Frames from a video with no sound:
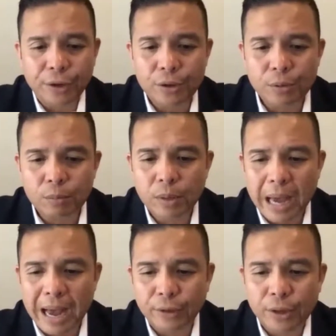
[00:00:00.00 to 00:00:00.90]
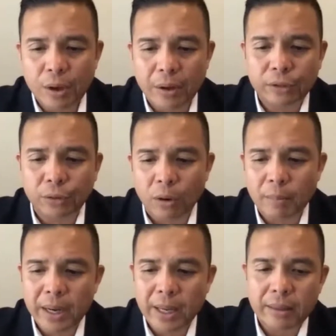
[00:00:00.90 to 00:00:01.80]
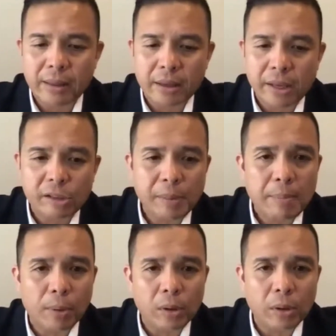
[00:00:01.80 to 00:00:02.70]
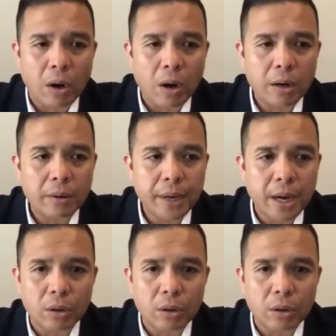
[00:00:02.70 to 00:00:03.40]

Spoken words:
you have determined that these people are,